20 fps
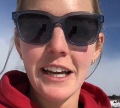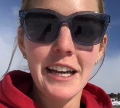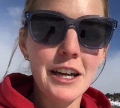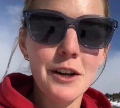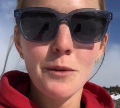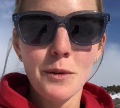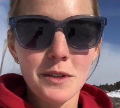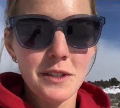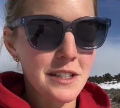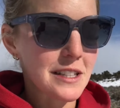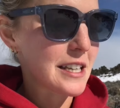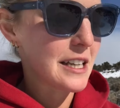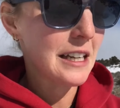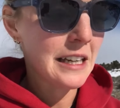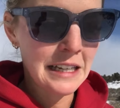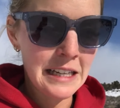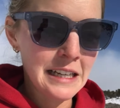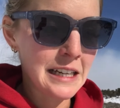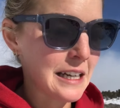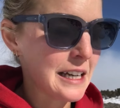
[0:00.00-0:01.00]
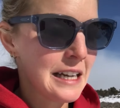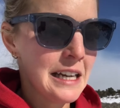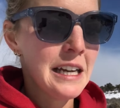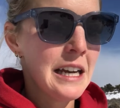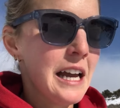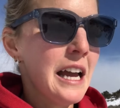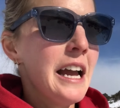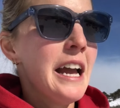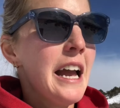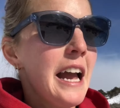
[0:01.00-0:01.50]
It was
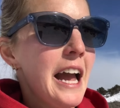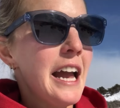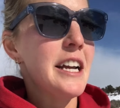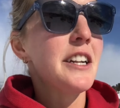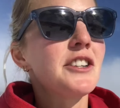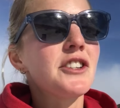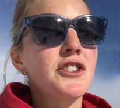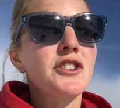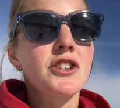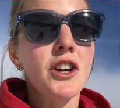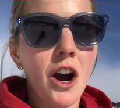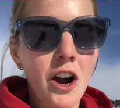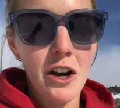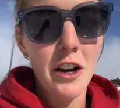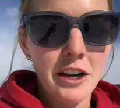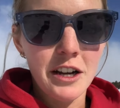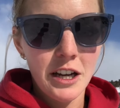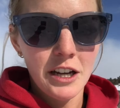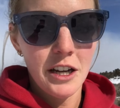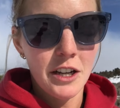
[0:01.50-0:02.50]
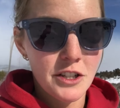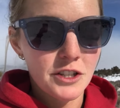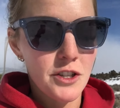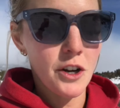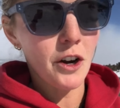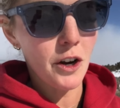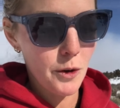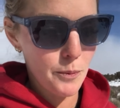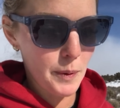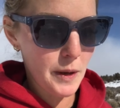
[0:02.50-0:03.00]
a dark,
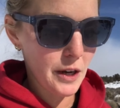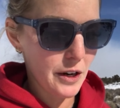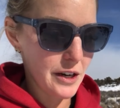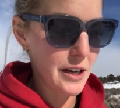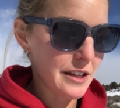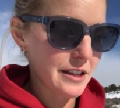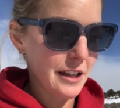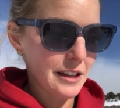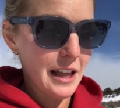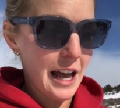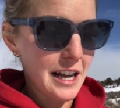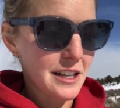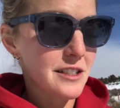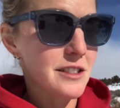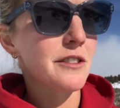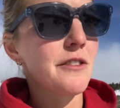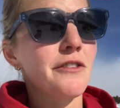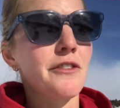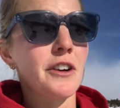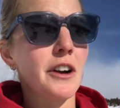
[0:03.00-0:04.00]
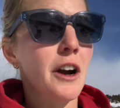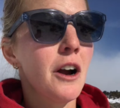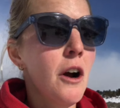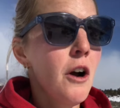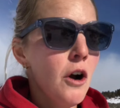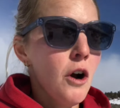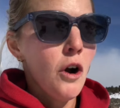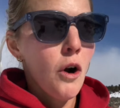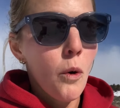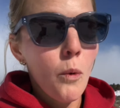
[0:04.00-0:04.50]
dark period that lasted for
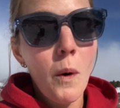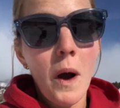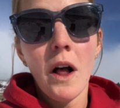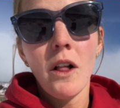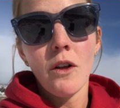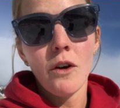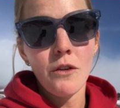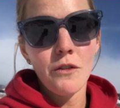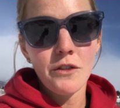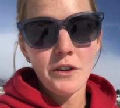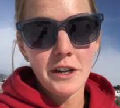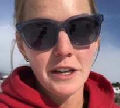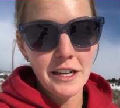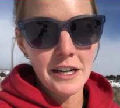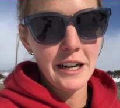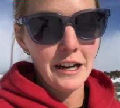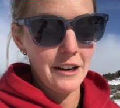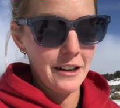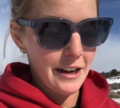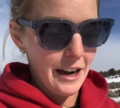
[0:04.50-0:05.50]
well over a year.